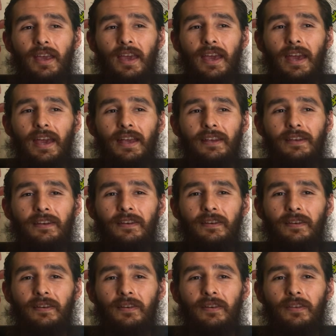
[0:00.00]
And
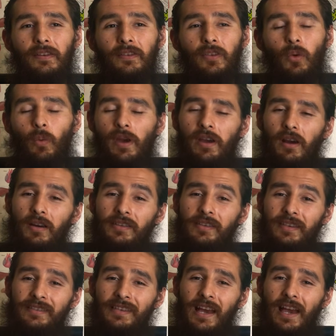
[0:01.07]
the way our
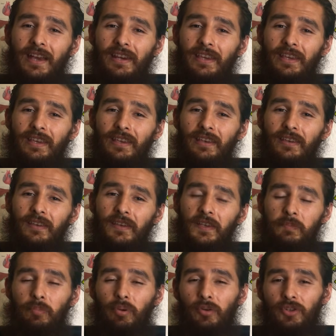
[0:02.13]
society
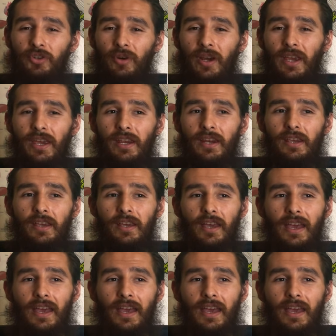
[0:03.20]
is portrayed